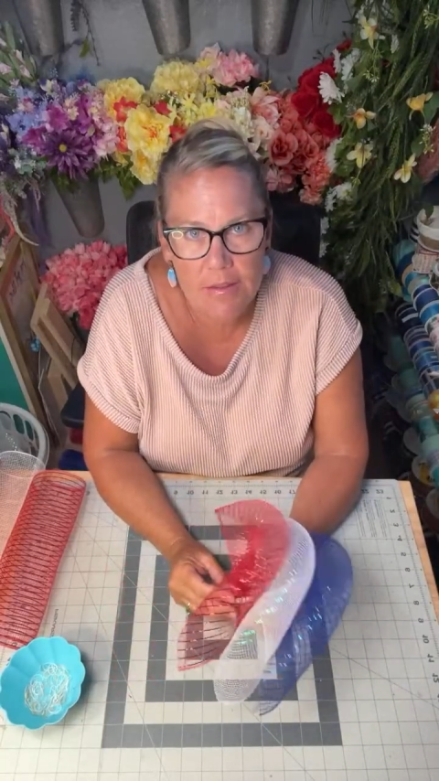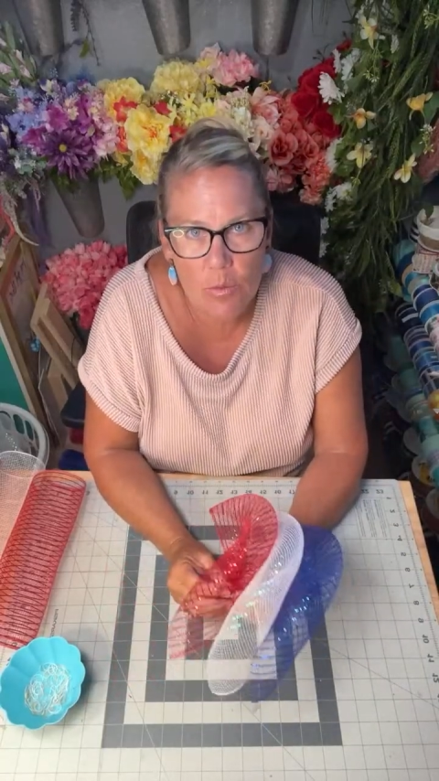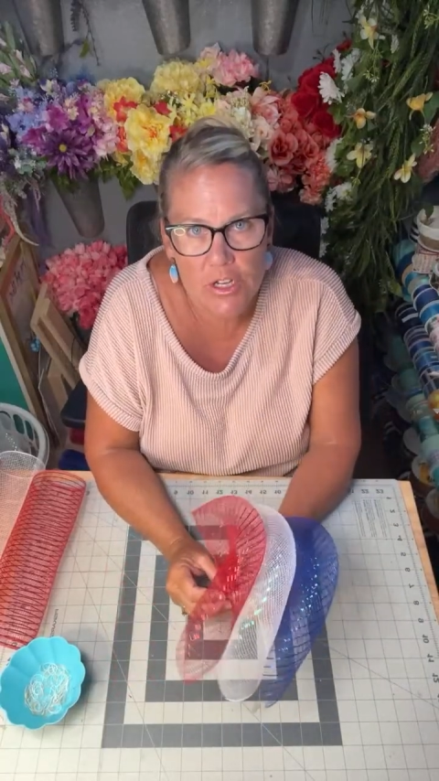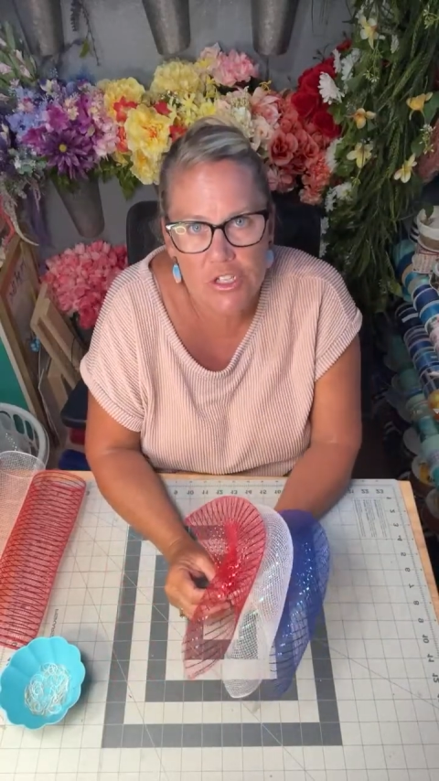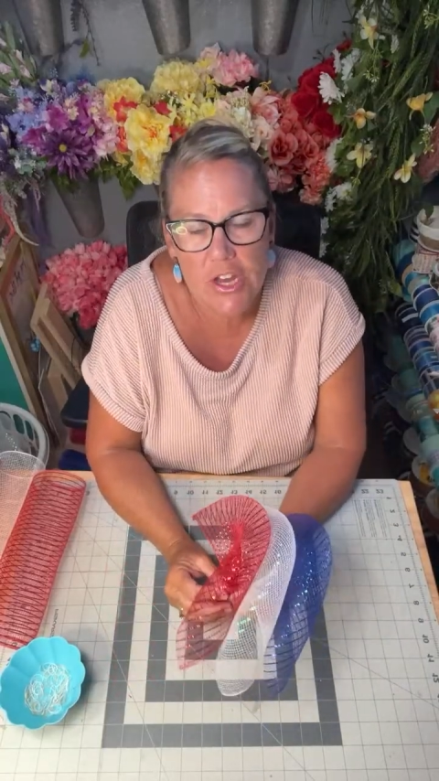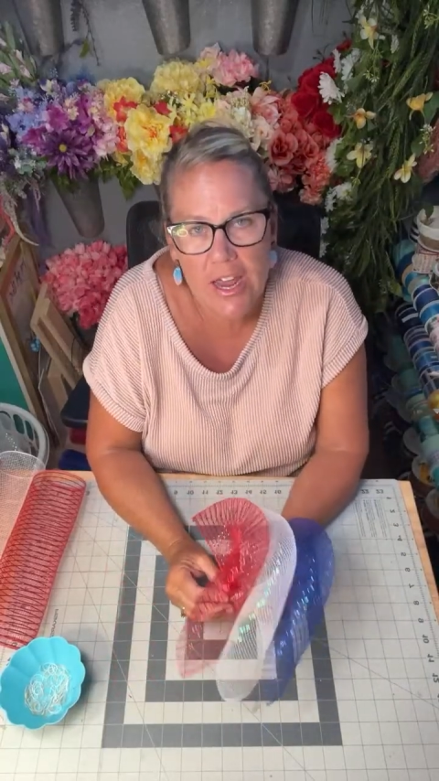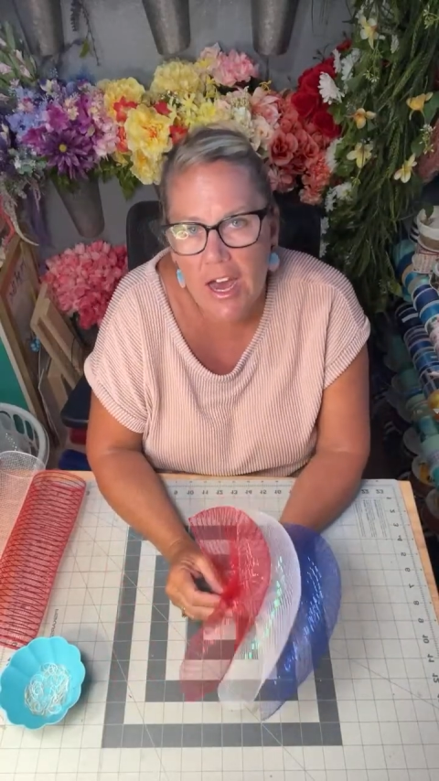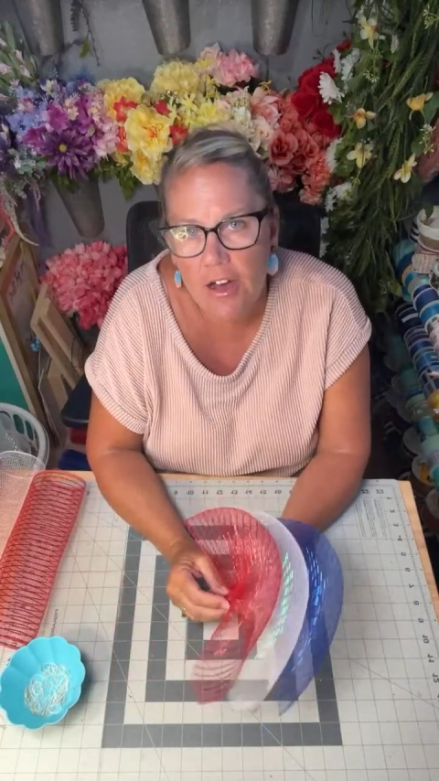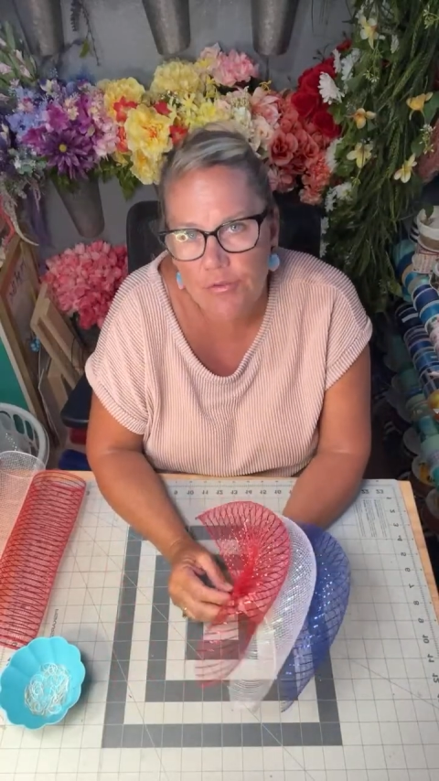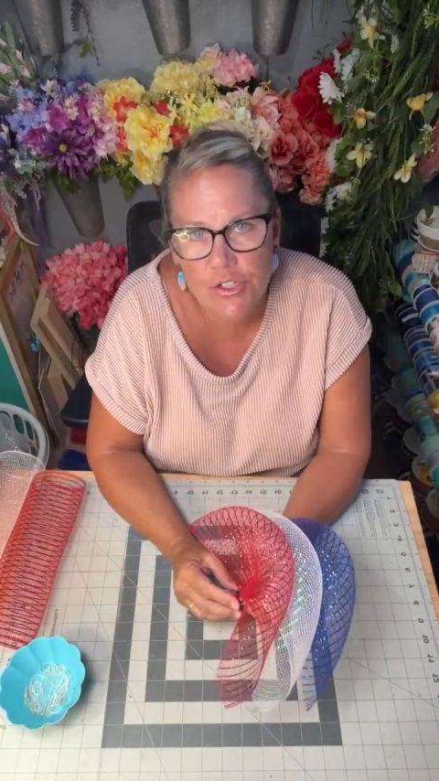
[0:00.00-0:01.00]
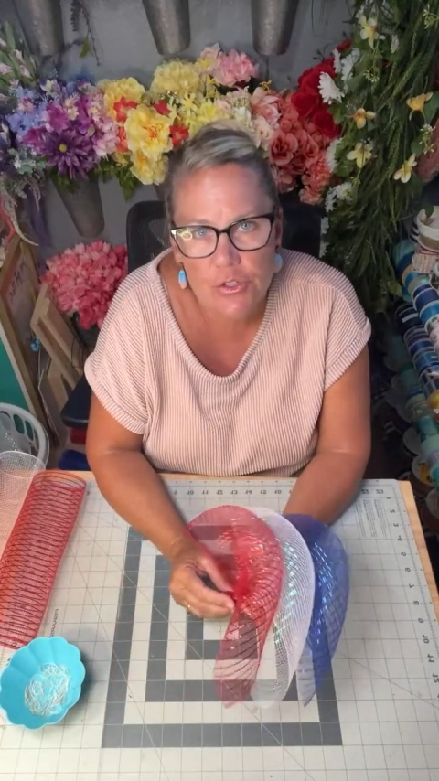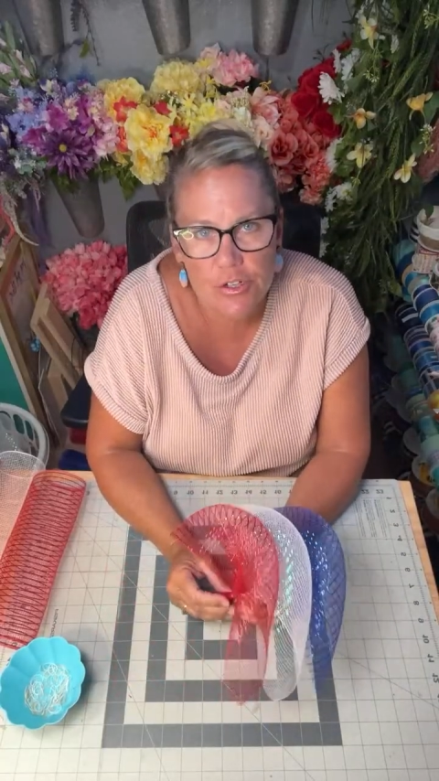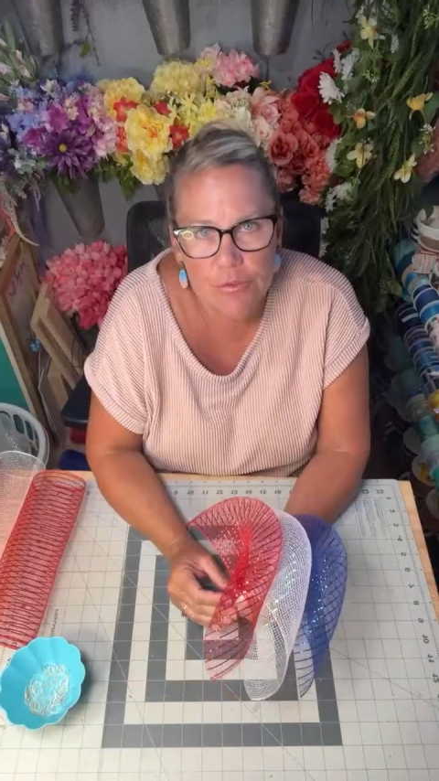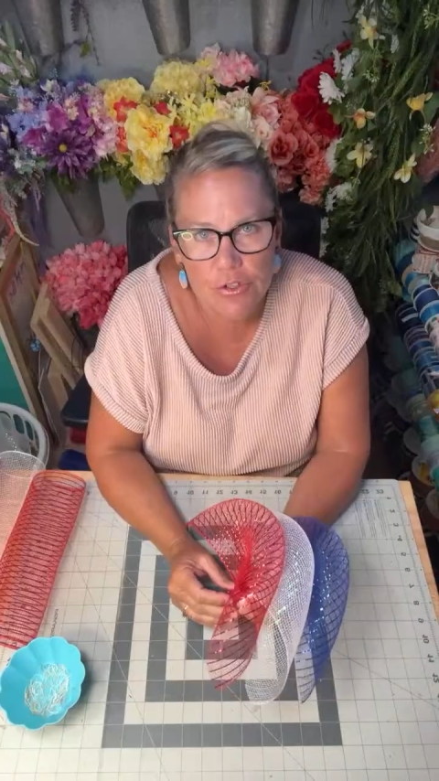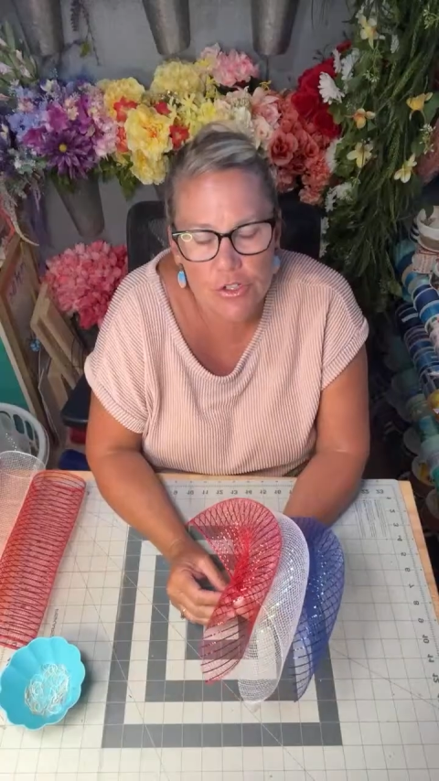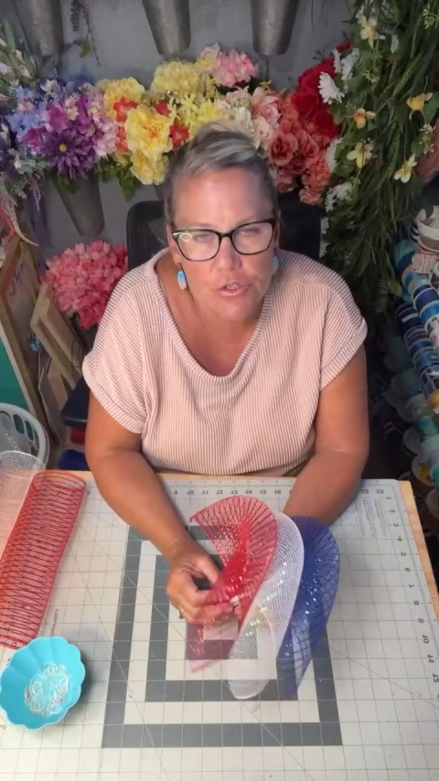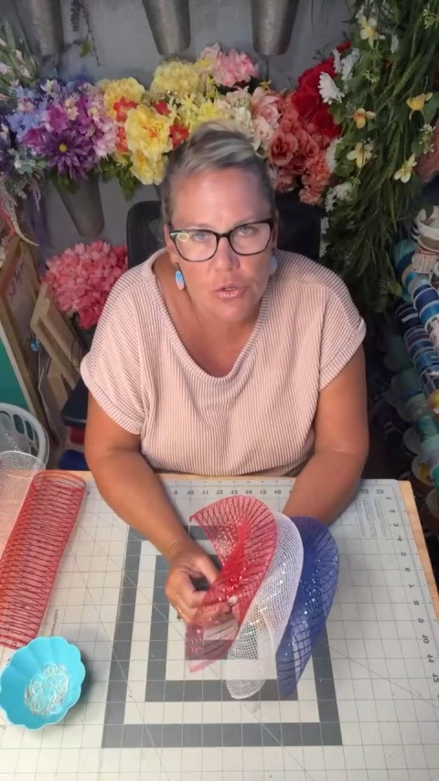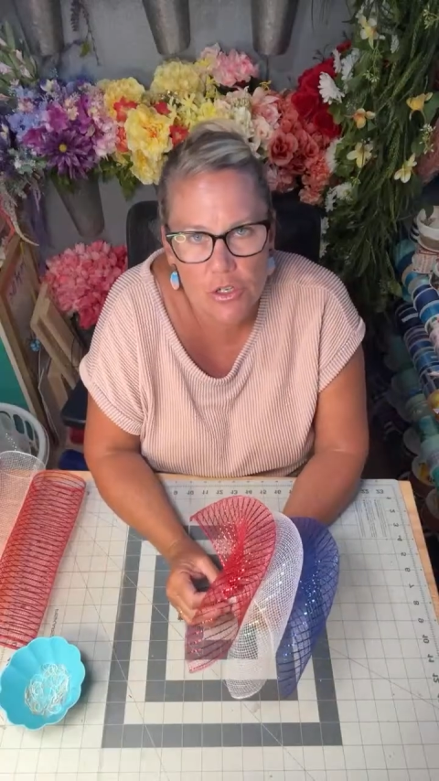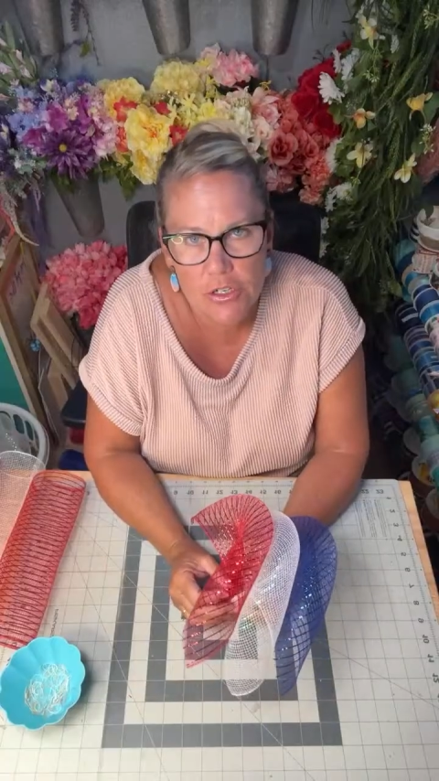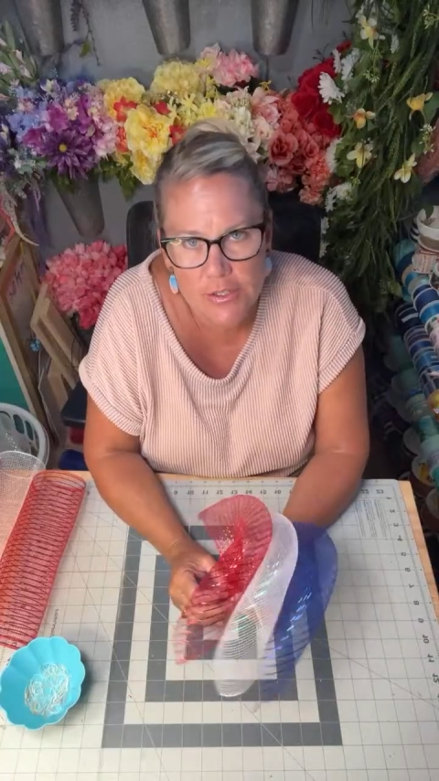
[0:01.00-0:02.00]
which I have 2 different
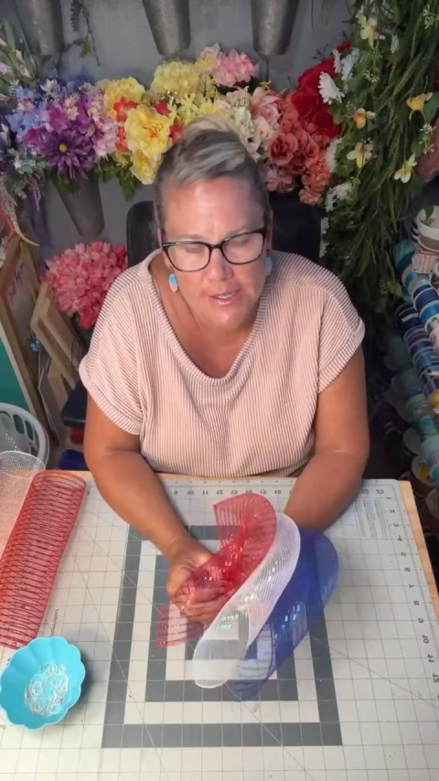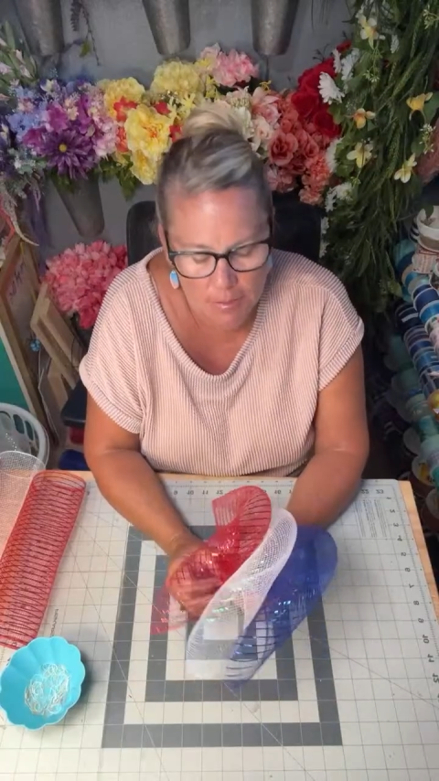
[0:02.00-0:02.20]
tutorials